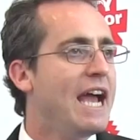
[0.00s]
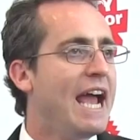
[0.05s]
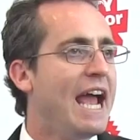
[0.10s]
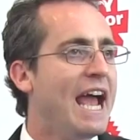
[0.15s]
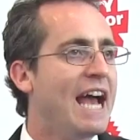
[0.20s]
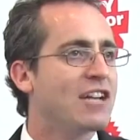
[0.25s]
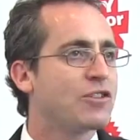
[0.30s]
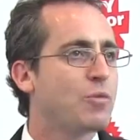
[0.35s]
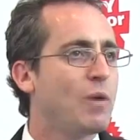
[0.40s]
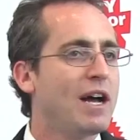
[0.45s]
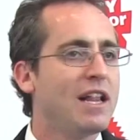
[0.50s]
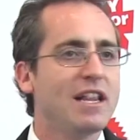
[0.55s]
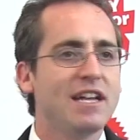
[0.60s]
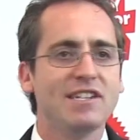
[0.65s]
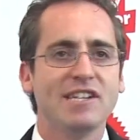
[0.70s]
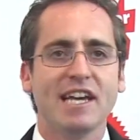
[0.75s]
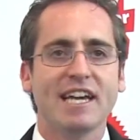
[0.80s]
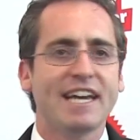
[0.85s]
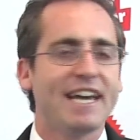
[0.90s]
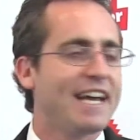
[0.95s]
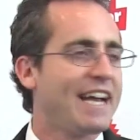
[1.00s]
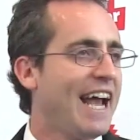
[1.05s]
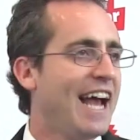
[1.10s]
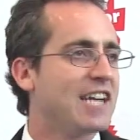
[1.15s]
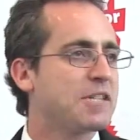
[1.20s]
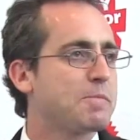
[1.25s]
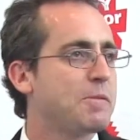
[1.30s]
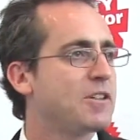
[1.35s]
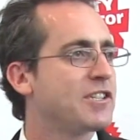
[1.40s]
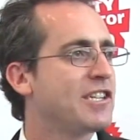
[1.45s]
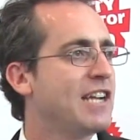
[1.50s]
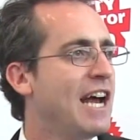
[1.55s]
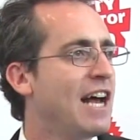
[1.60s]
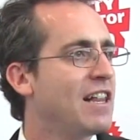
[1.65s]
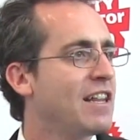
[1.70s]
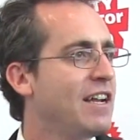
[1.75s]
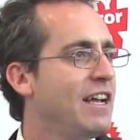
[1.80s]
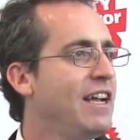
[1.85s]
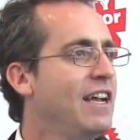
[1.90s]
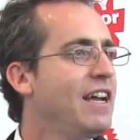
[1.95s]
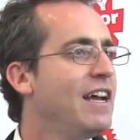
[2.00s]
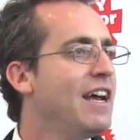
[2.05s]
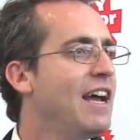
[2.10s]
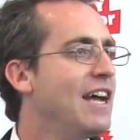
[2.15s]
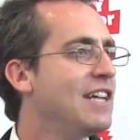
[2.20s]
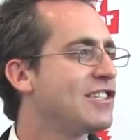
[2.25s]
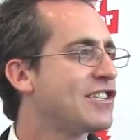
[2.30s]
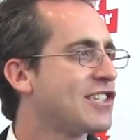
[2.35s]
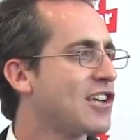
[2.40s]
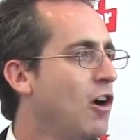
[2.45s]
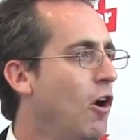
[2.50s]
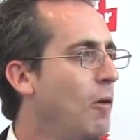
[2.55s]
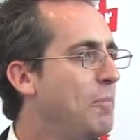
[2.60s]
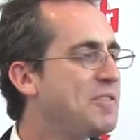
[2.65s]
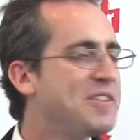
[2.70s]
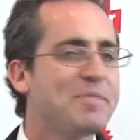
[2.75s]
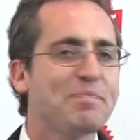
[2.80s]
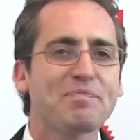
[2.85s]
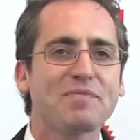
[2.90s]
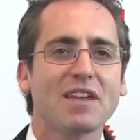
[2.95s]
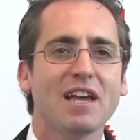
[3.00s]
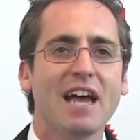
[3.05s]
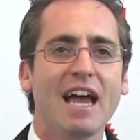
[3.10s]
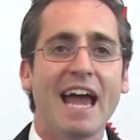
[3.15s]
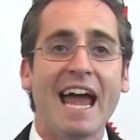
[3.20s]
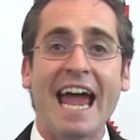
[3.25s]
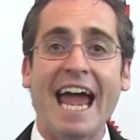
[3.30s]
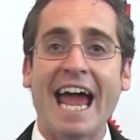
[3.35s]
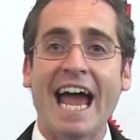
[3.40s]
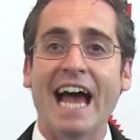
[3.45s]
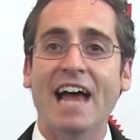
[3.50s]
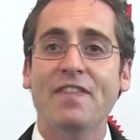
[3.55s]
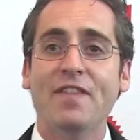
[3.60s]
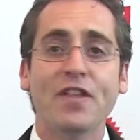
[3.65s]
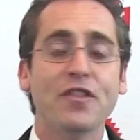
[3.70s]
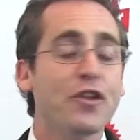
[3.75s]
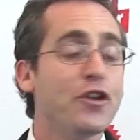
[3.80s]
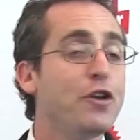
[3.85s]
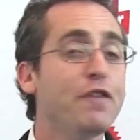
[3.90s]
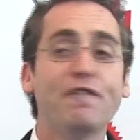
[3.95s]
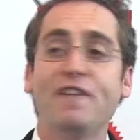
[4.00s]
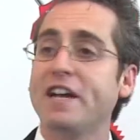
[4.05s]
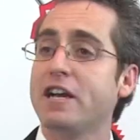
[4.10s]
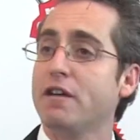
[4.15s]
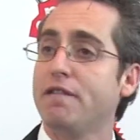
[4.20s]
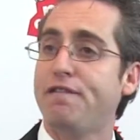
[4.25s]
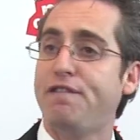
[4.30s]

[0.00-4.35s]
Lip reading: as well as a kick-ass personality and sculpt. And then the new figure,